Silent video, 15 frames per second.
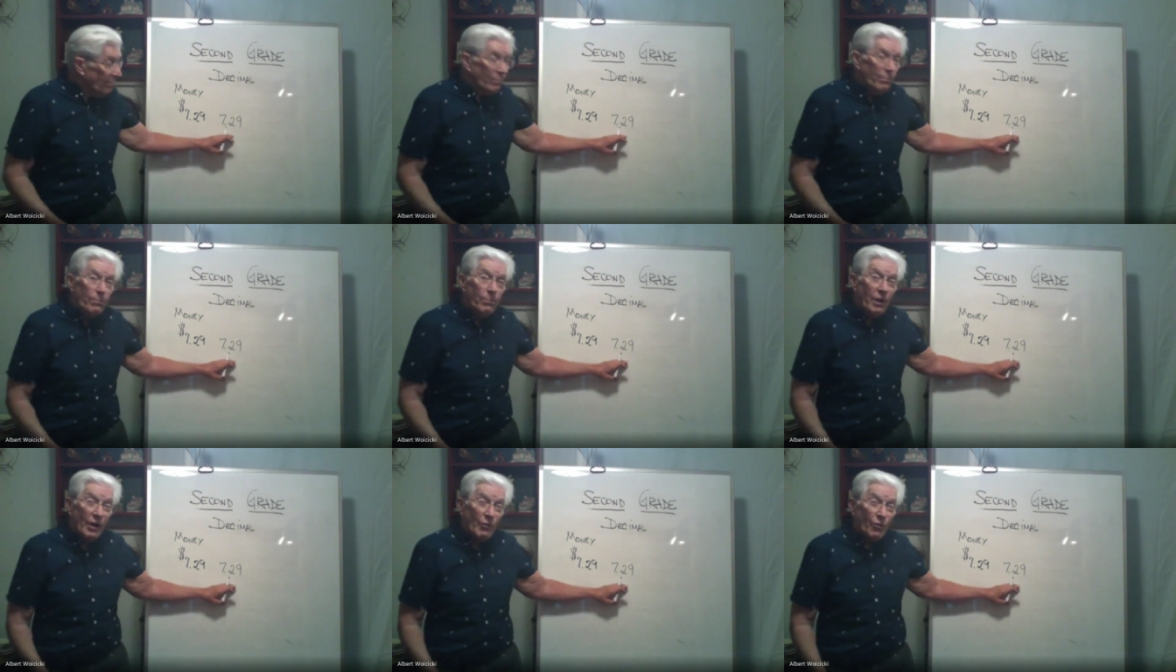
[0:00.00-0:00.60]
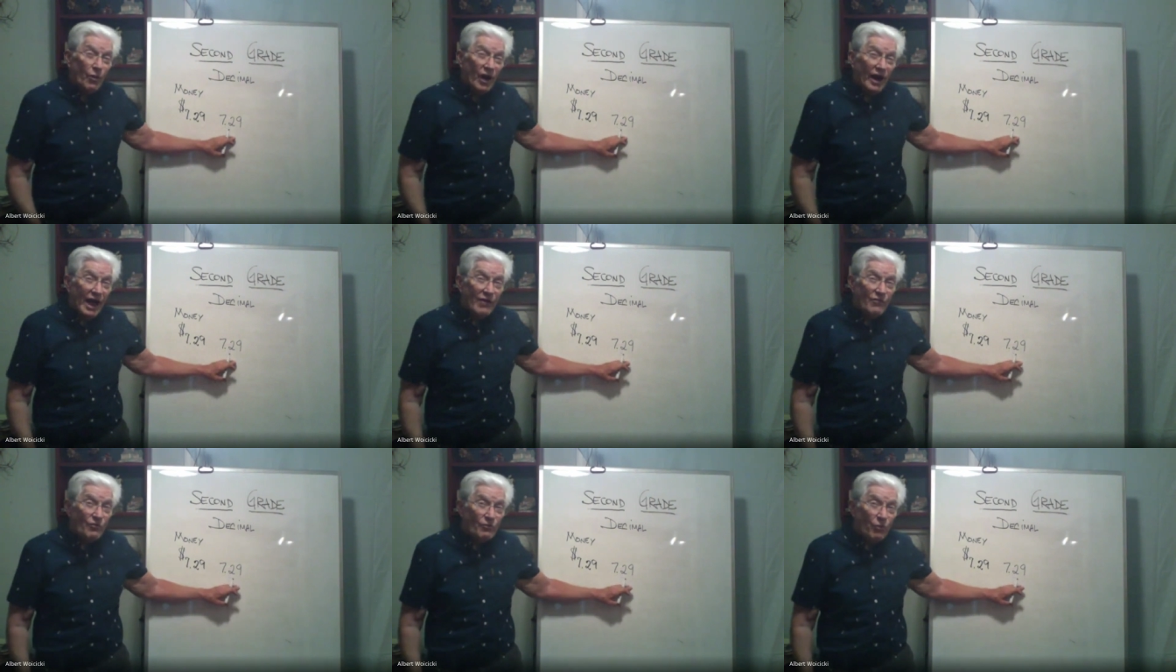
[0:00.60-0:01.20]
But what
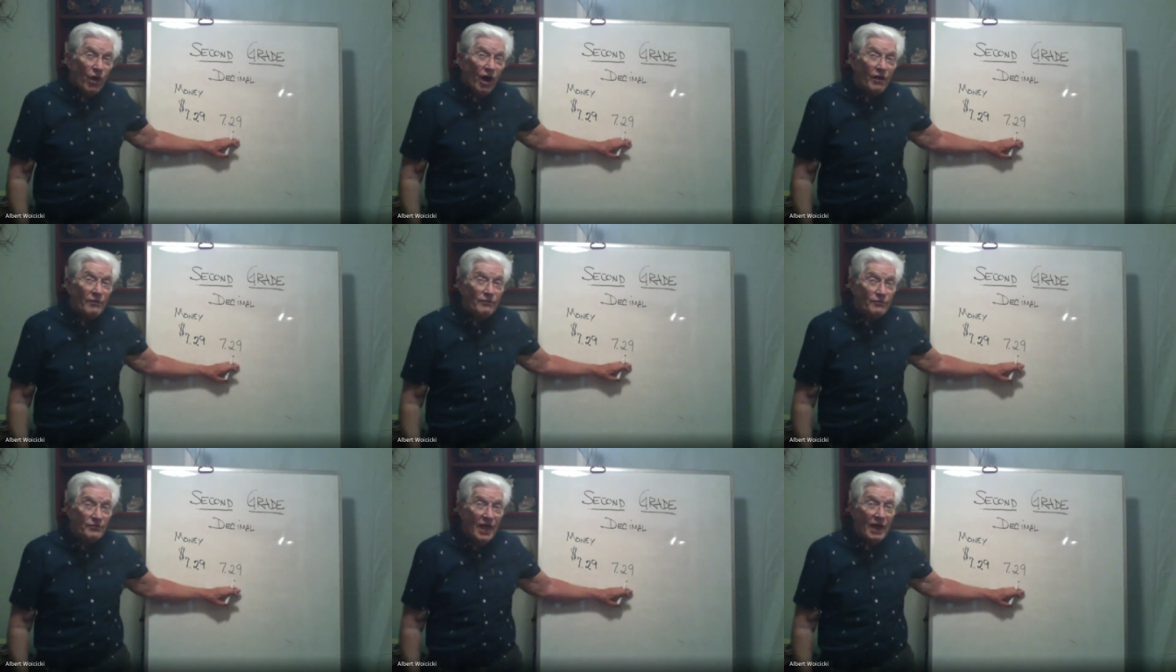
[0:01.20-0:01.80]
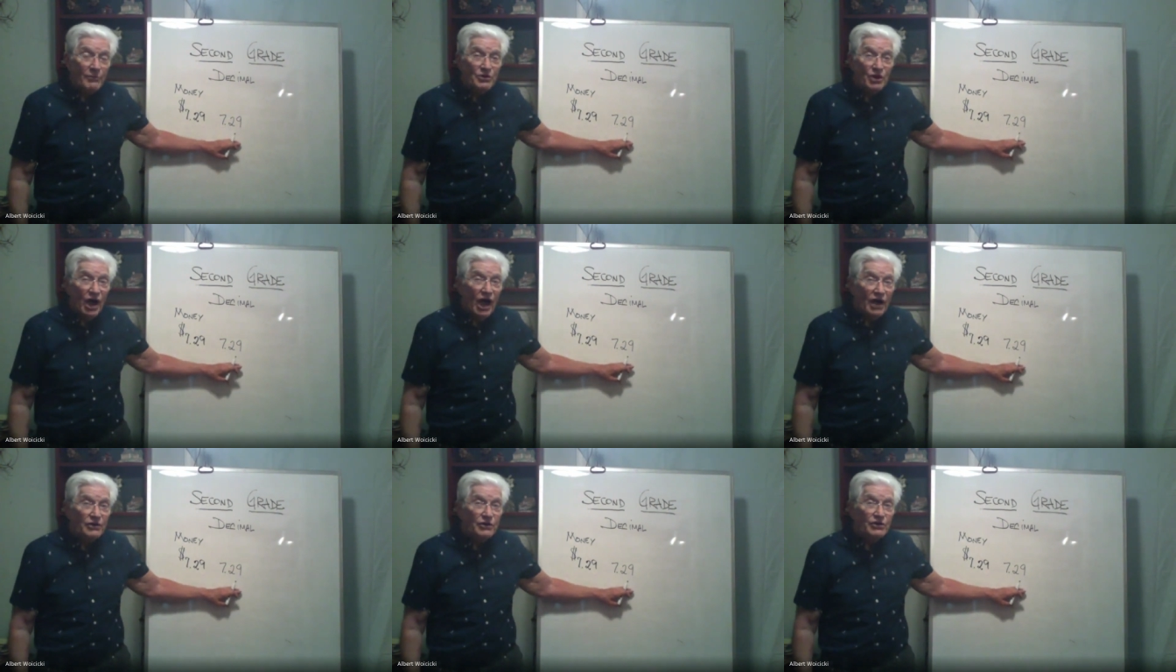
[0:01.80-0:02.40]
I want them to
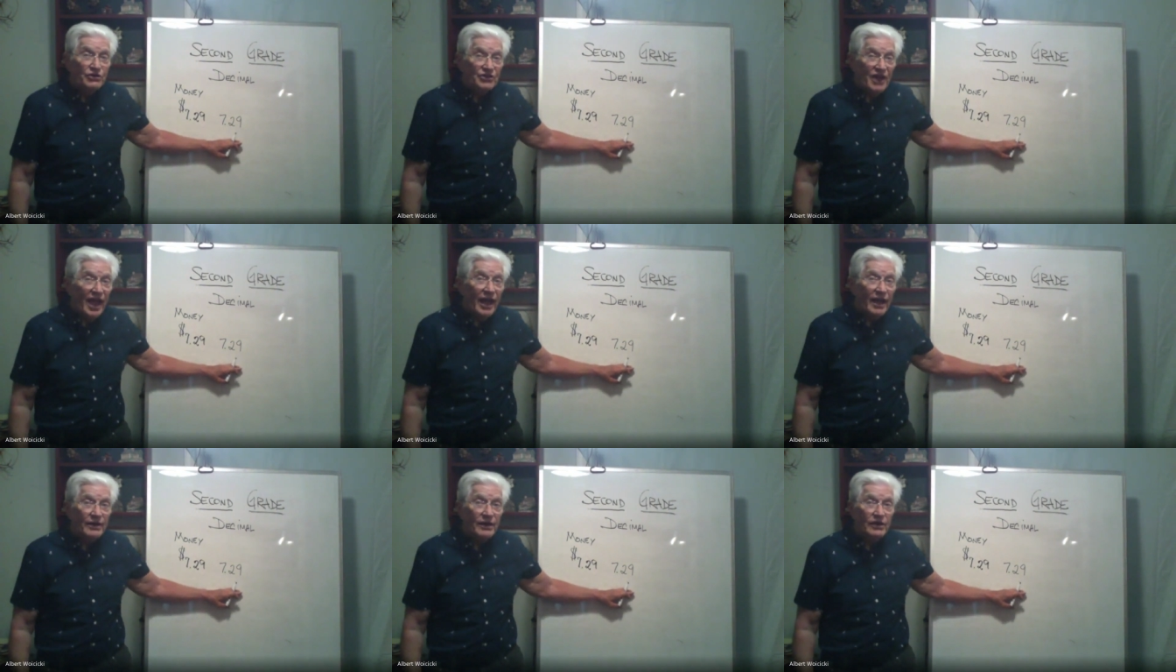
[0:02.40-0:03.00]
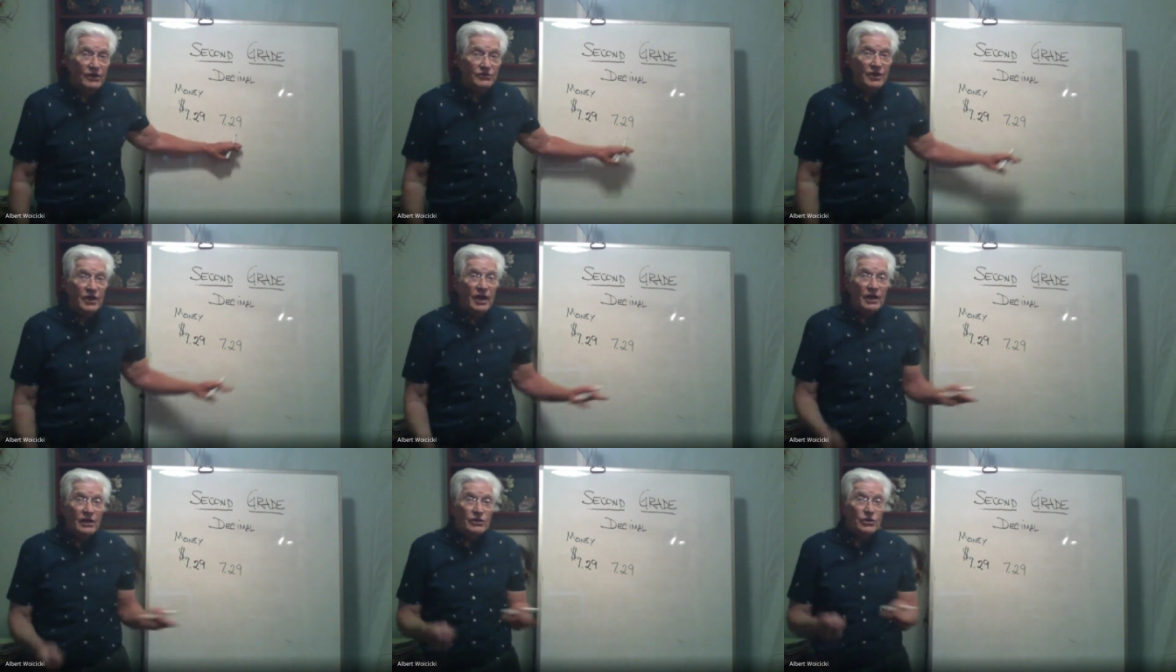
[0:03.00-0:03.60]
understand is
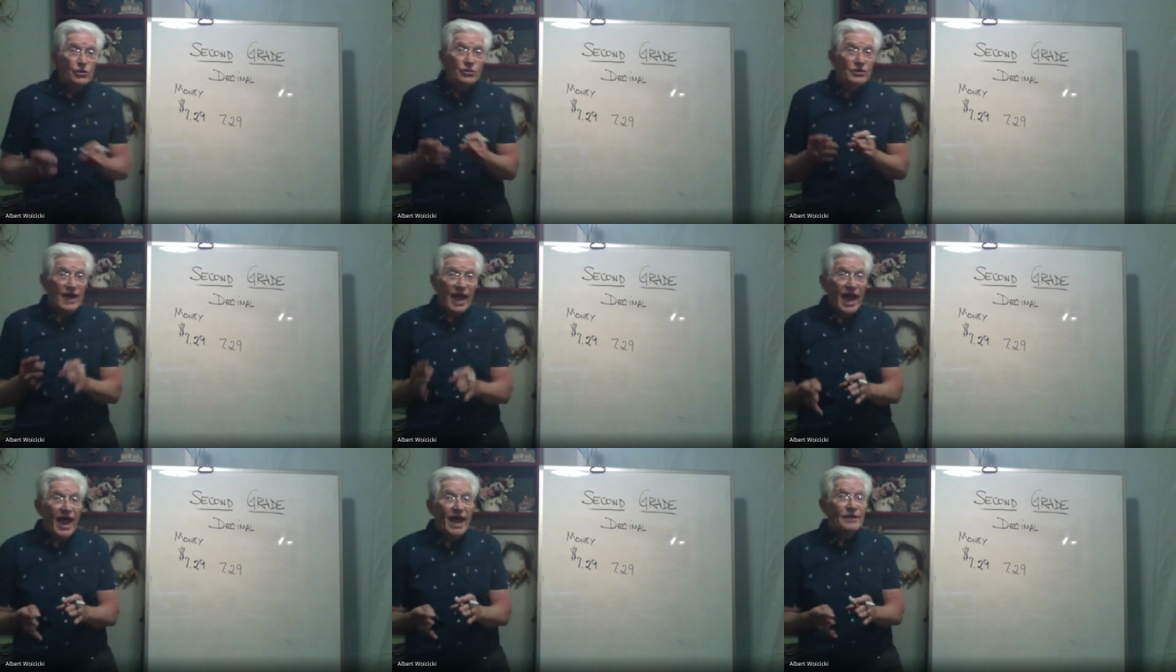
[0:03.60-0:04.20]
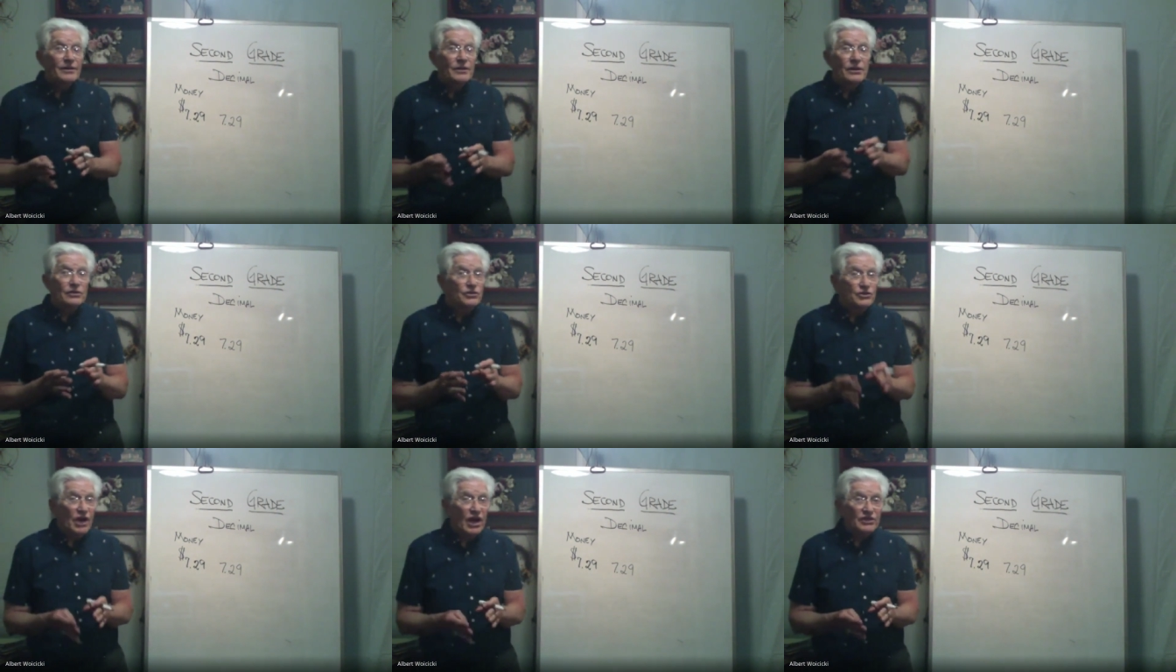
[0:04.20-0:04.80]
you can't
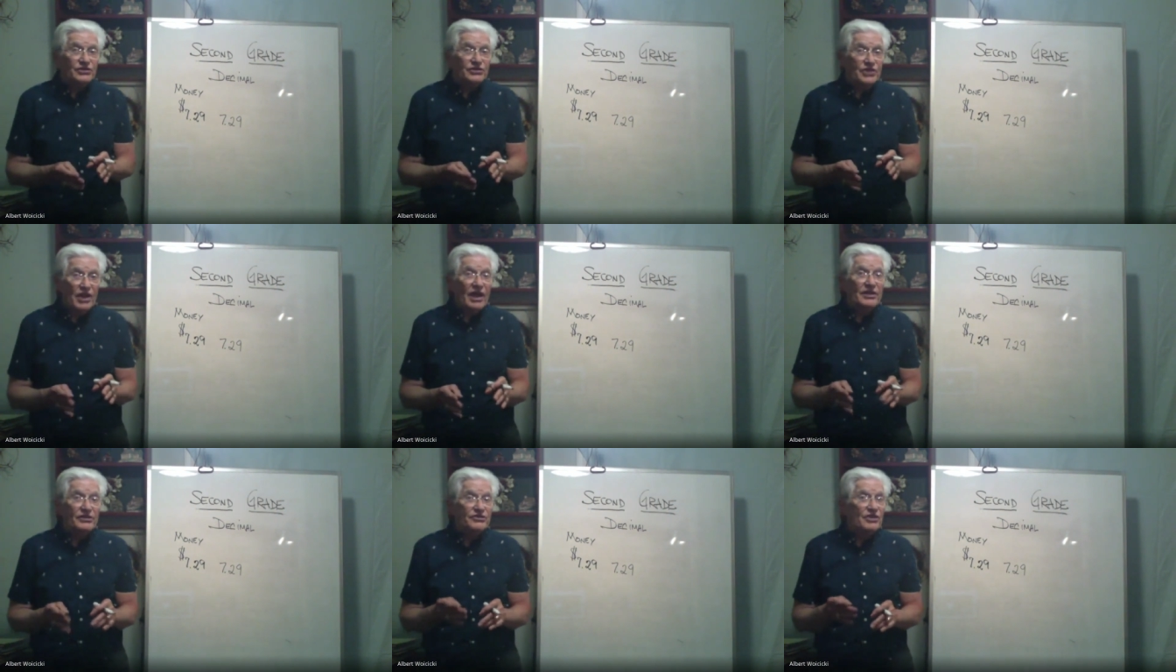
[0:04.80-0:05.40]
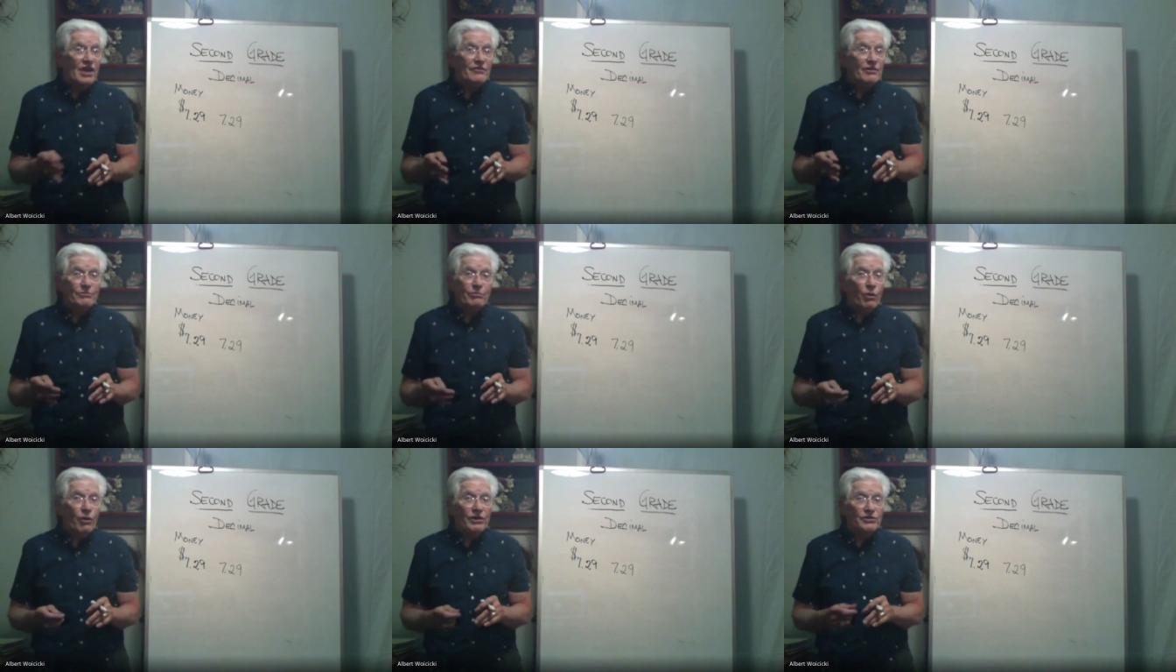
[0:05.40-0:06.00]
just say
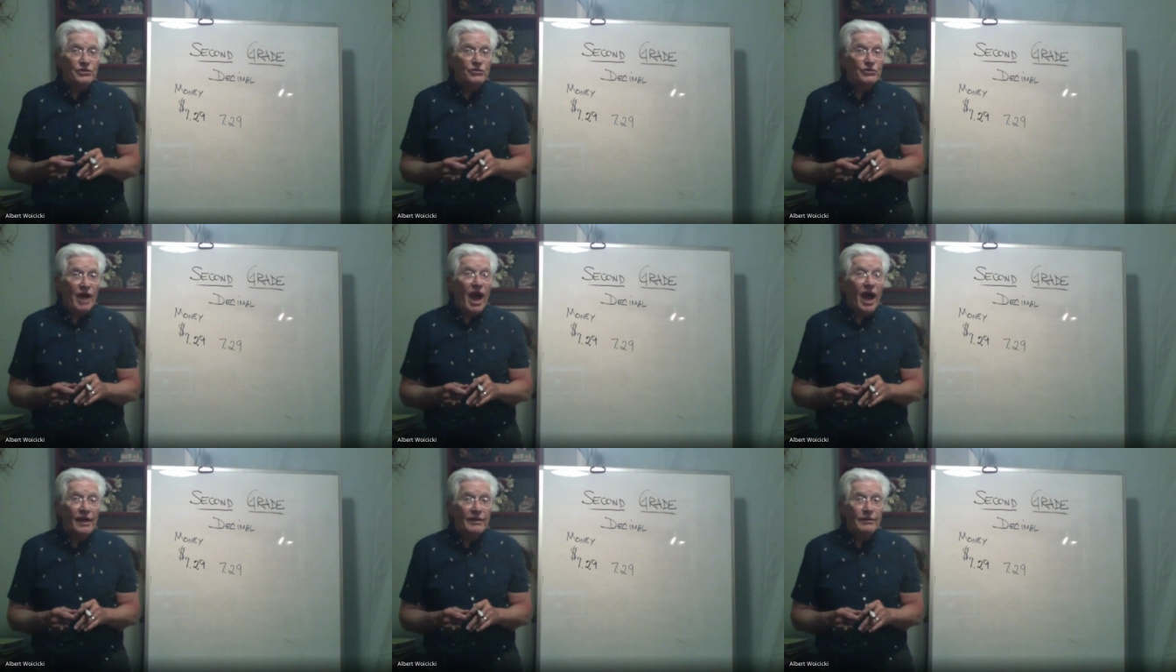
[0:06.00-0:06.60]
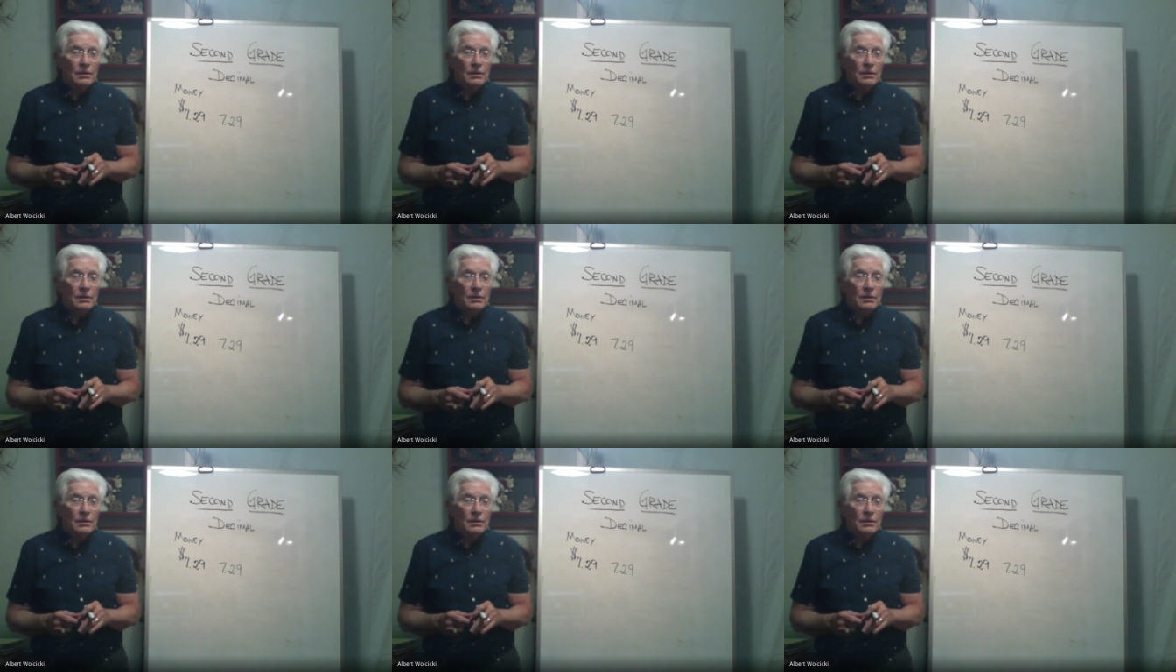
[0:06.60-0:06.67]
7.29.